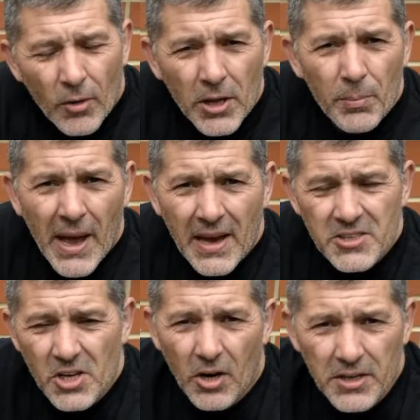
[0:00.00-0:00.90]
on the bag
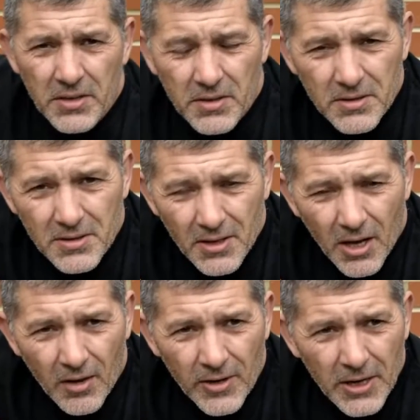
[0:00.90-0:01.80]
side
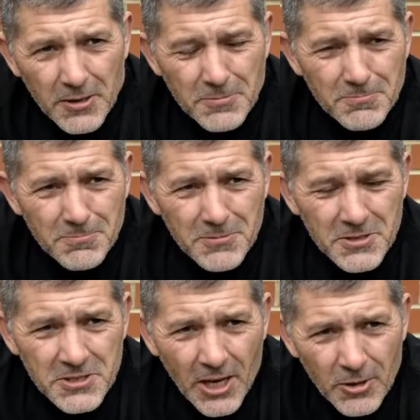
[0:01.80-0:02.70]
of it,
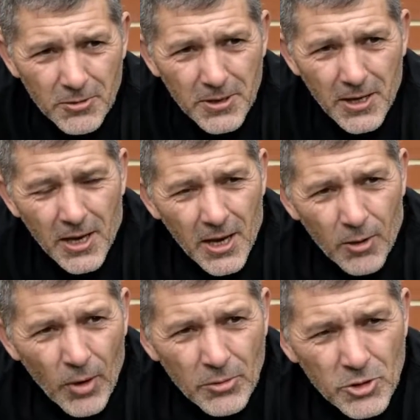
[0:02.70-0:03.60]
so
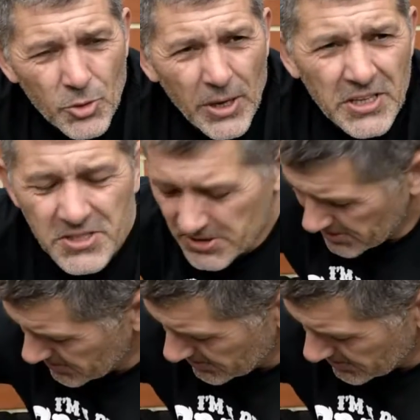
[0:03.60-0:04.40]
it won't twist,